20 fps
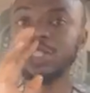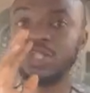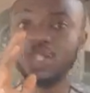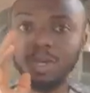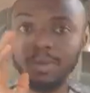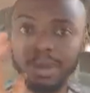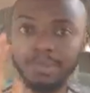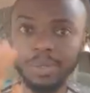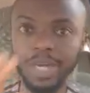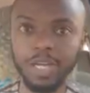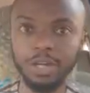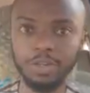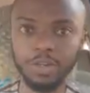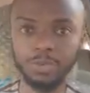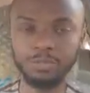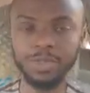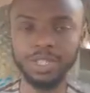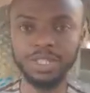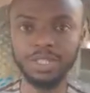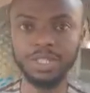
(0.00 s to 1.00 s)
to come and make your
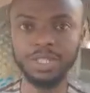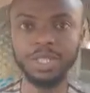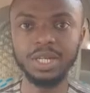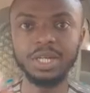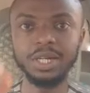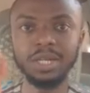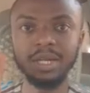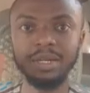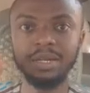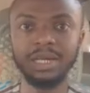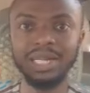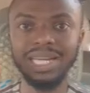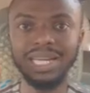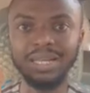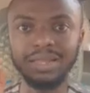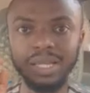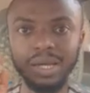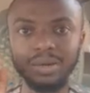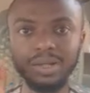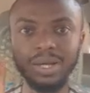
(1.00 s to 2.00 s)
speech,
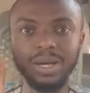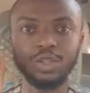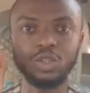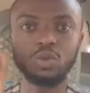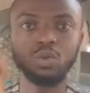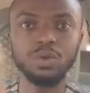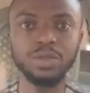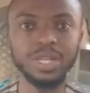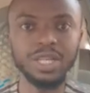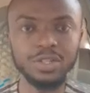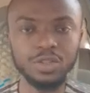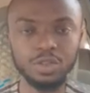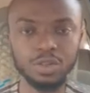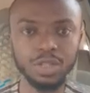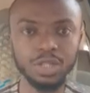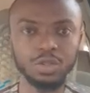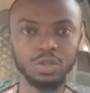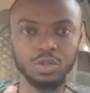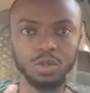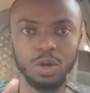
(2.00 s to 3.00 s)
now there are two things you
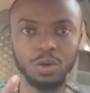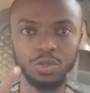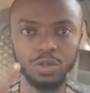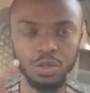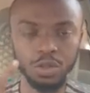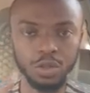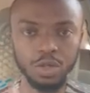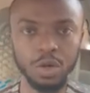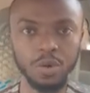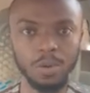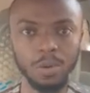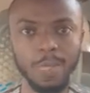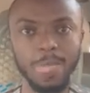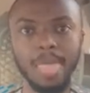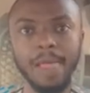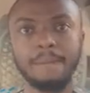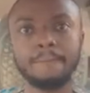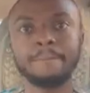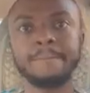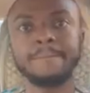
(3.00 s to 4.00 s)
need to also know.
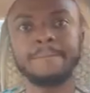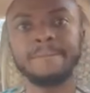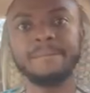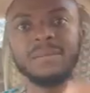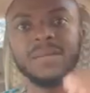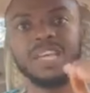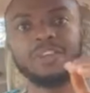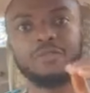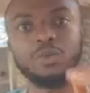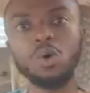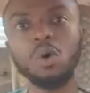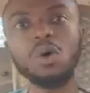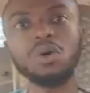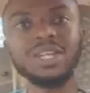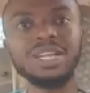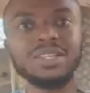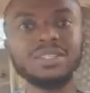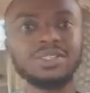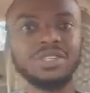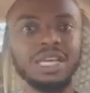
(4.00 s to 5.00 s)
If your
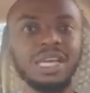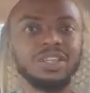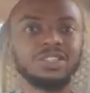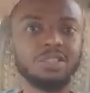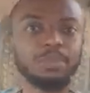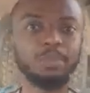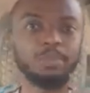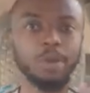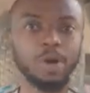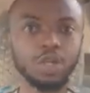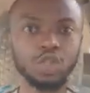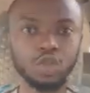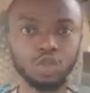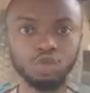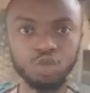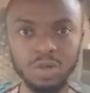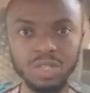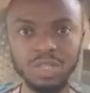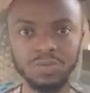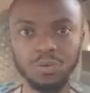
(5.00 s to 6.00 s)
audience is
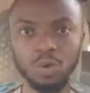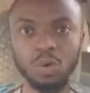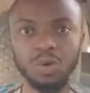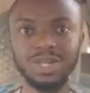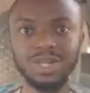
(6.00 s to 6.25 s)
boisterous, if your